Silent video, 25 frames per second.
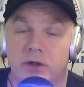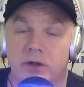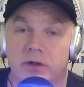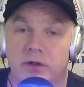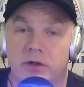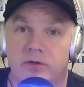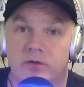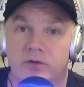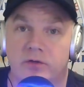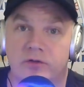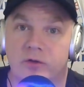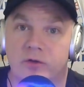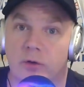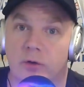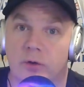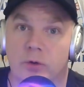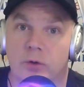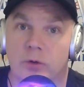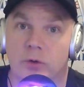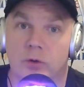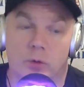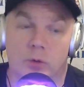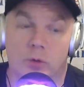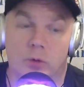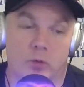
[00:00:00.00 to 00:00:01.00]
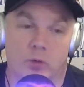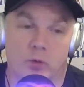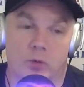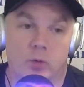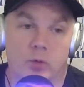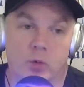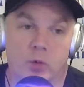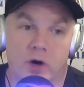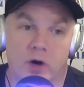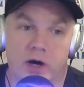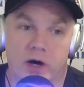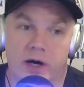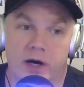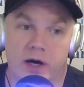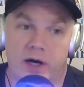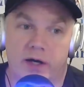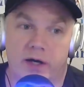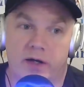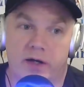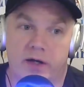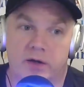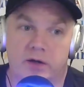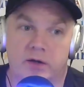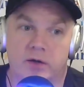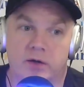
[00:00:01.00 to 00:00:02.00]
So
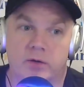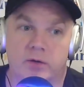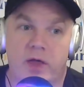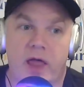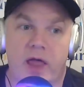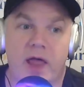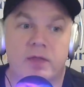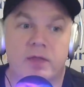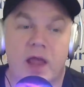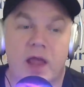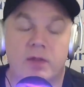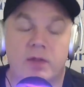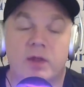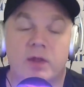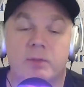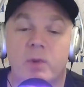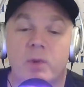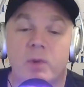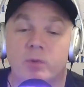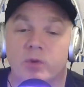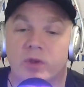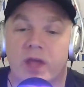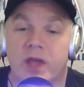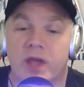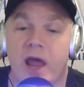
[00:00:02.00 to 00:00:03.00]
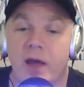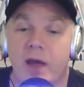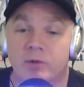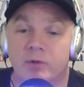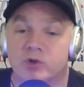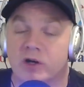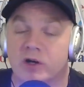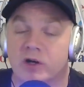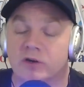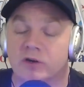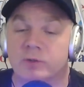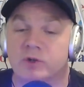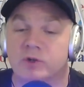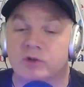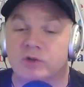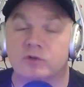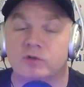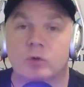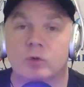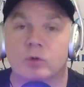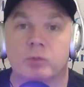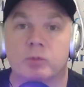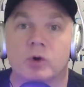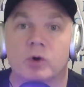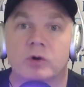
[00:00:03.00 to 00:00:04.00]
why, and remember, the camera transmissions
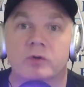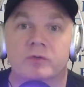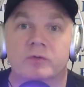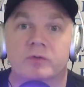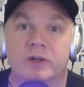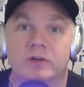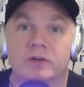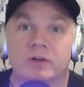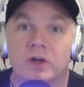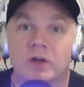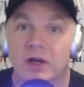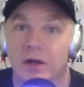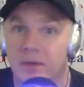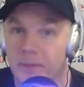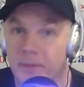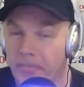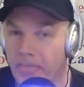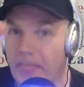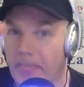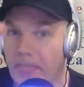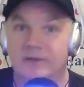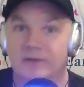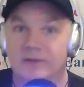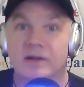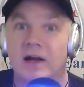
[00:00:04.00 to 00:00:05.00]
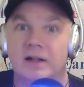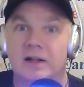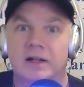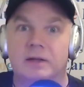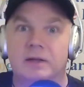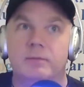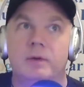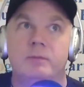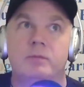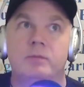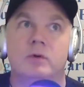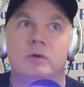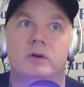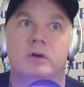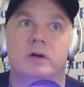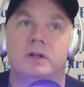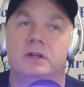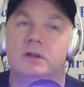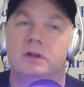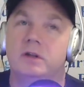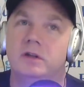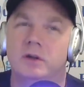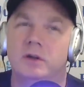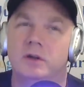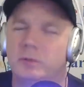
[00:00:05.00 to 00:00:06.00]
were perfect. It's not like, remember,
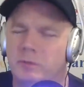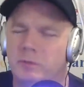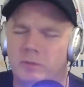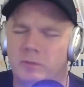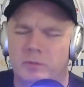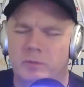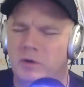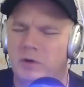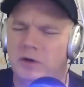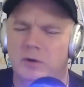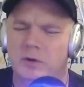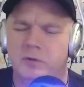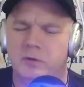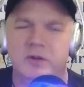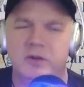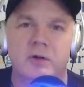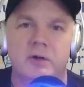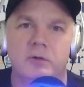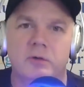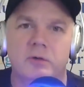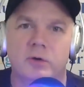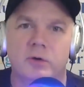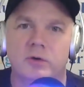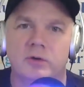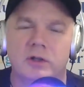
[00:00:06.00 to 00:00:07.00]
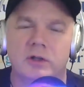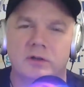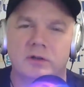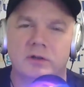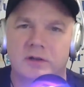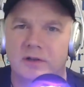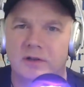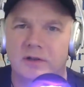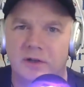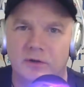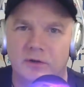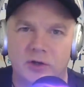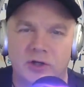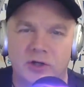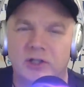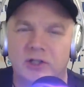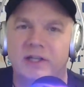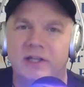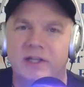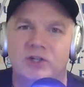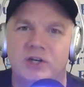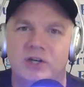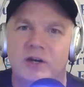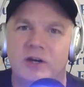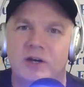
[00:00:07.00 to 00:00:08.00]
no little,
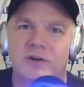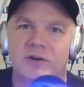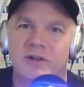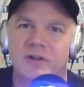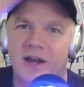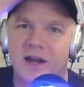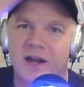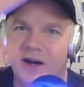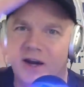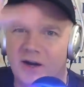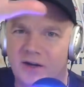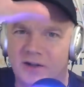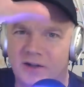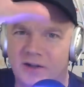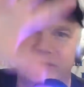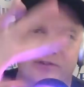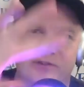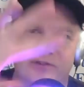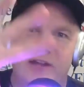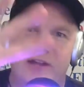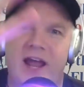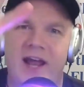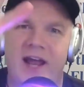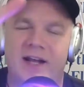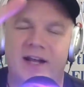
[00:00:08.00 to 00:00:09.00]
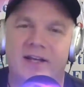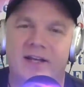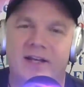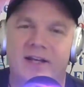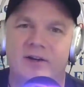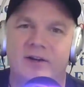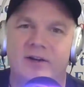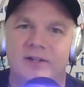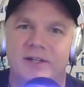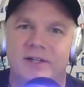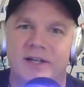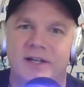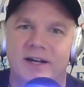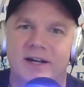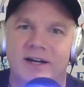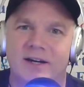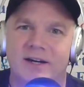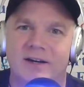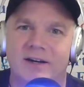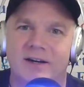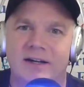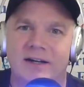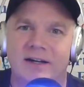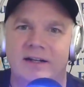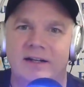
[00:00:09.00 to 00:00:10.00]
glitch here and there, a little static here and
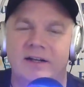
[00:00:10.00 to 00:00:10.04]
there.